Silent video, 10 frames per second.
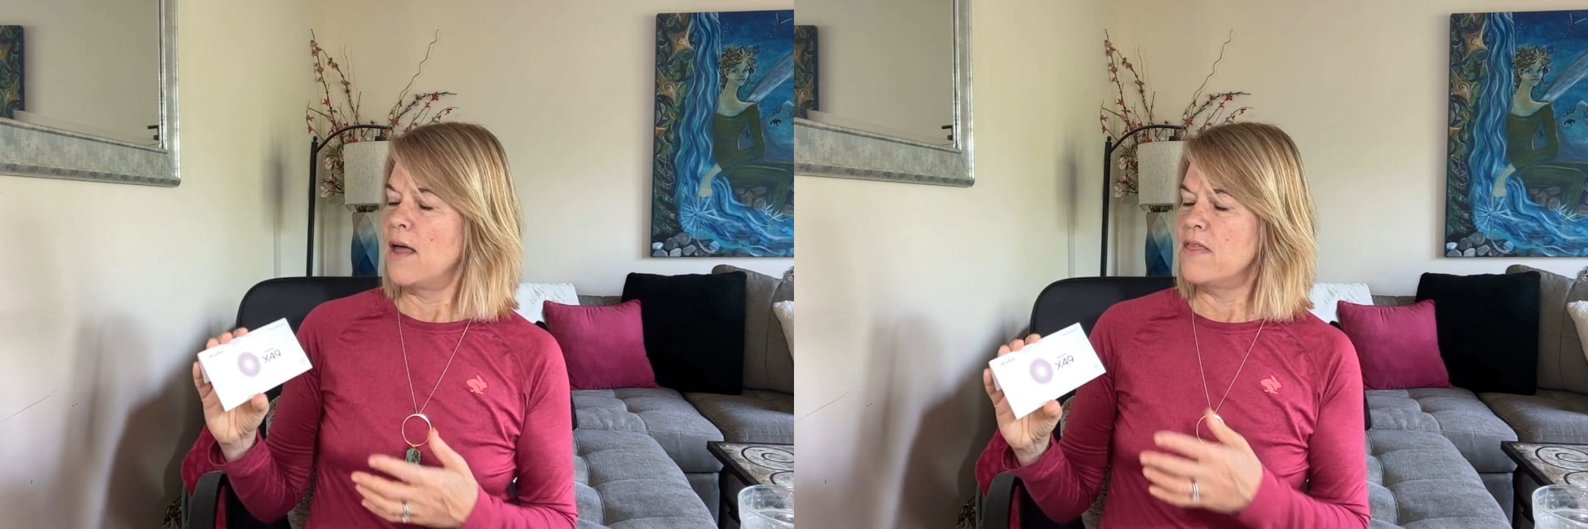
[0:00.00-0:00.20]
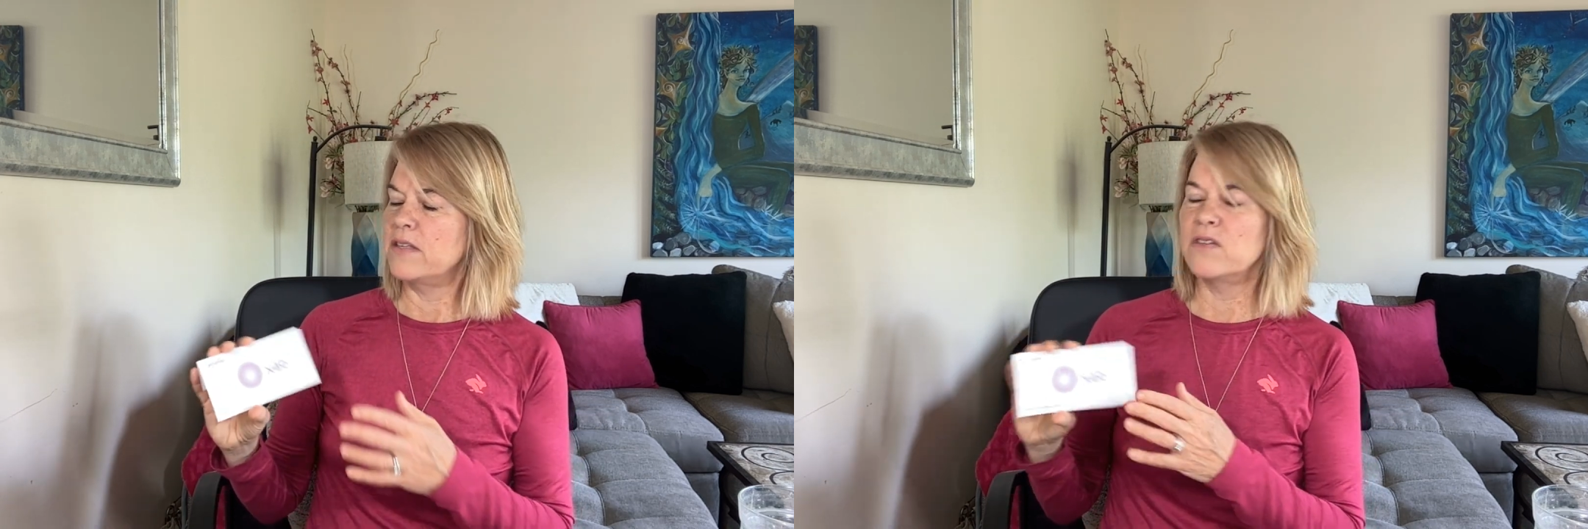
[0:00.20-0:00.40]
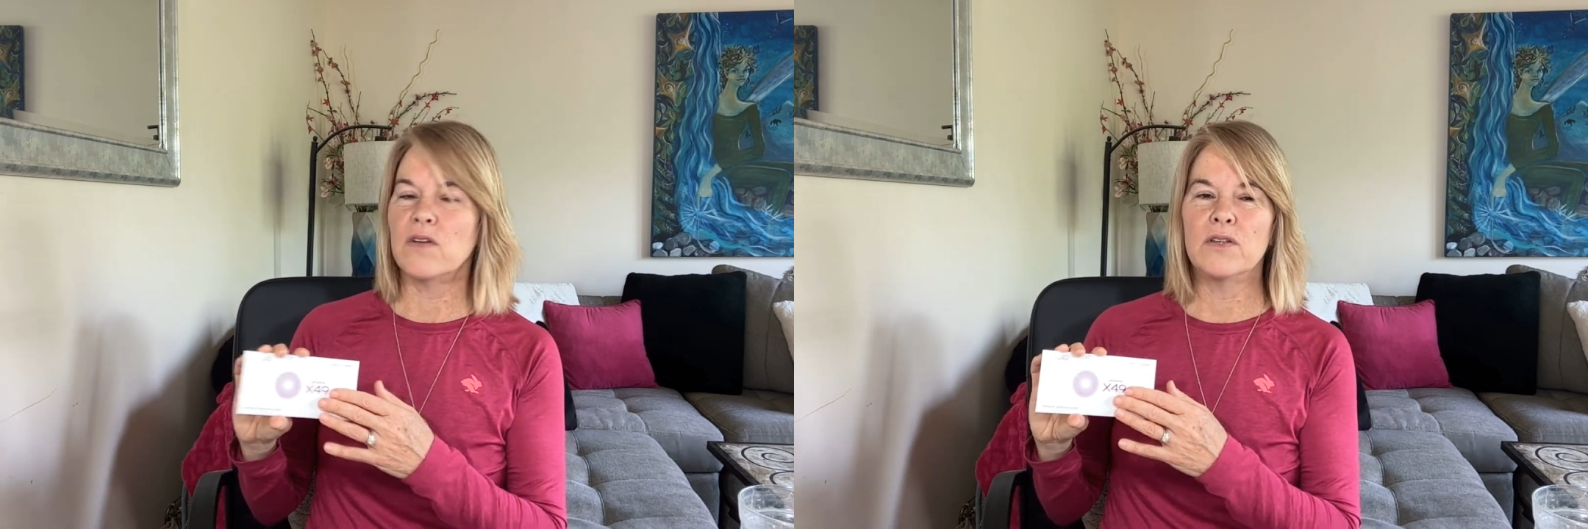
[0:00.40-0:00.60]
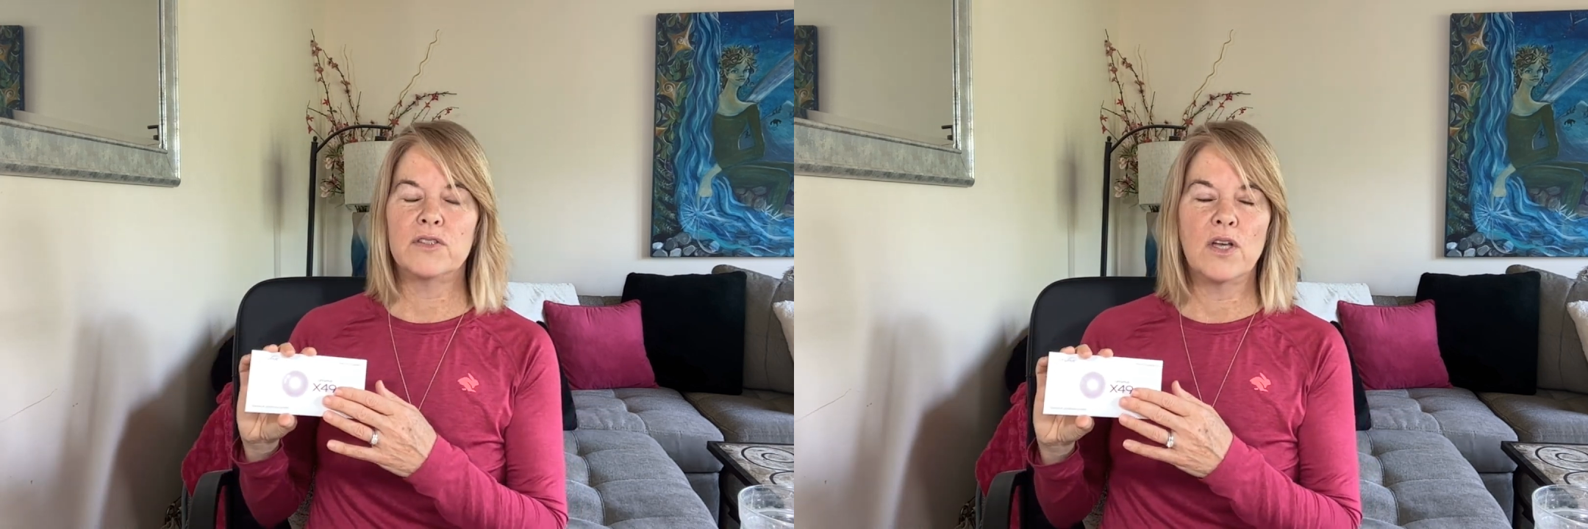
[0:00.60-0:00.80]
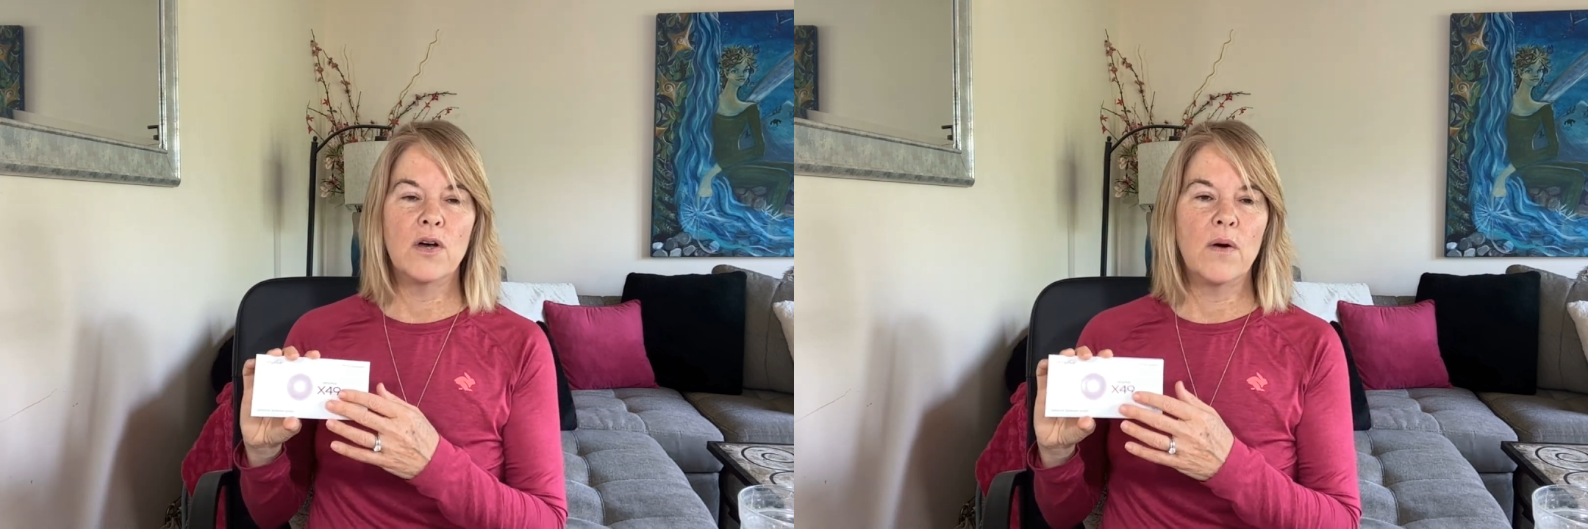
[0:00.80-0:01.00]
This is
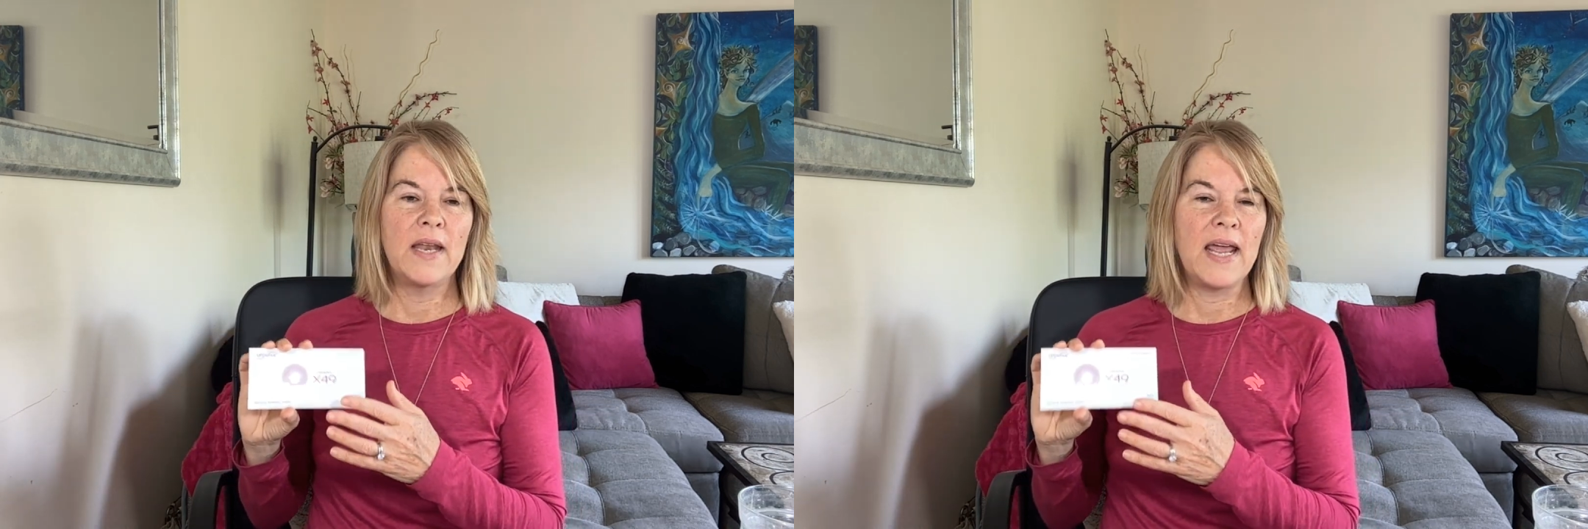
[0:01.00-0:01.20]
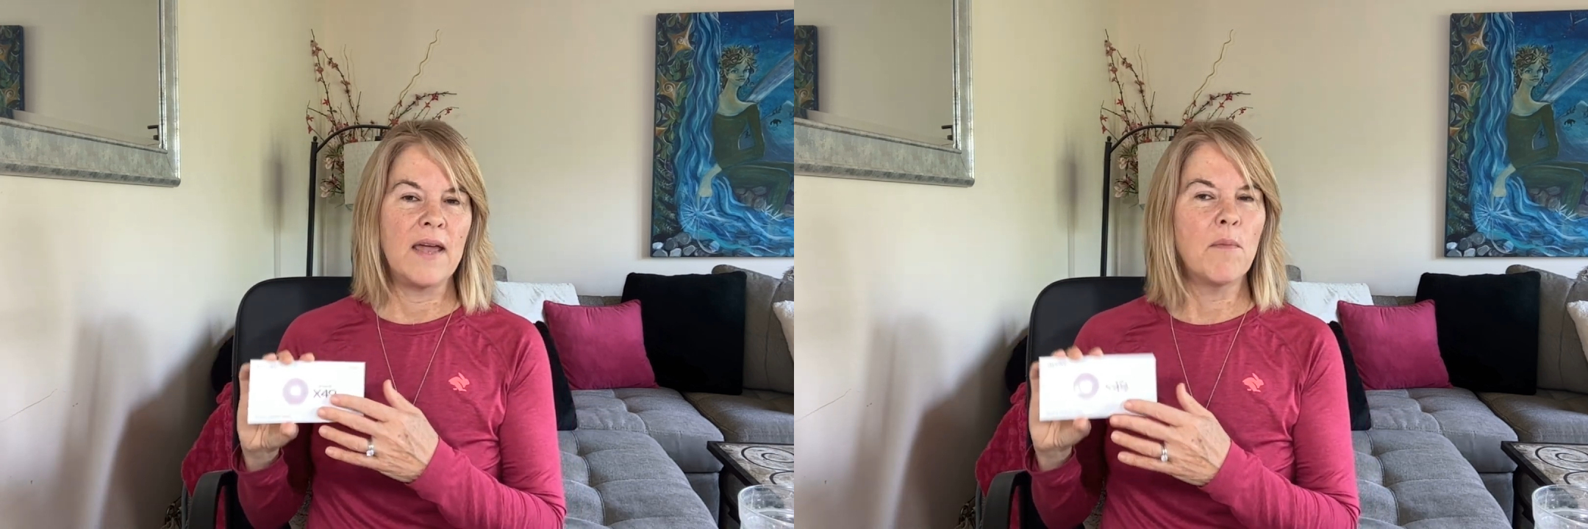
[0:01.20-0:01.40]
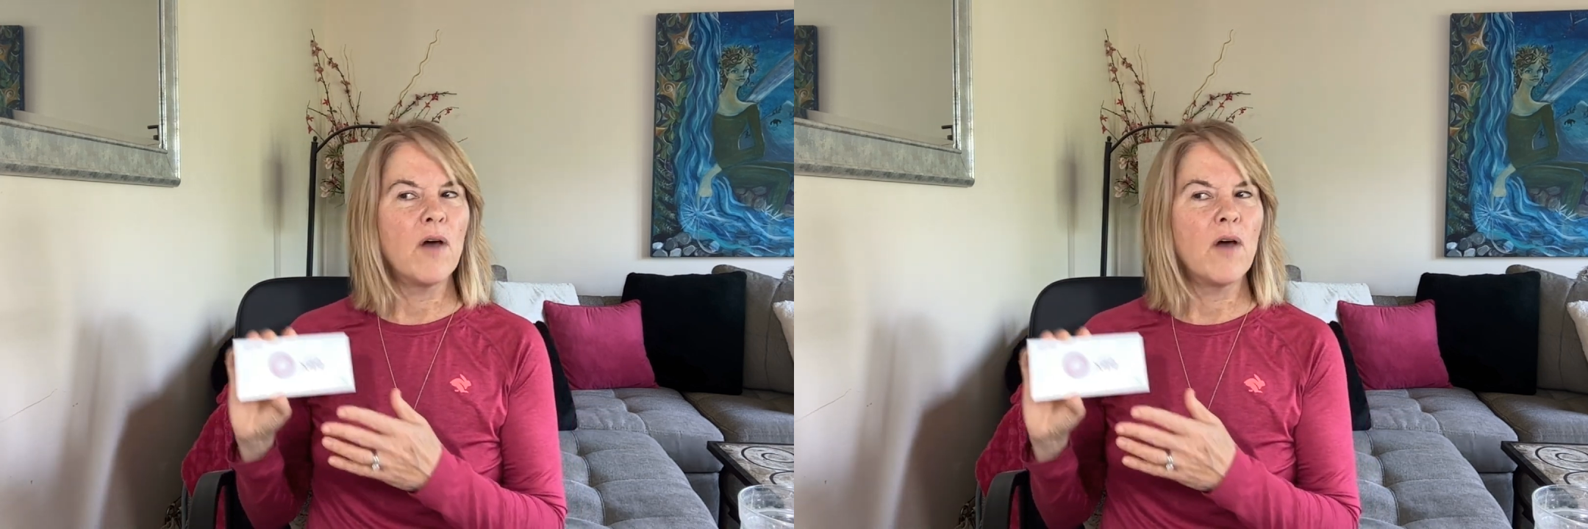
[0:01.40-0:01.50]
also an AM,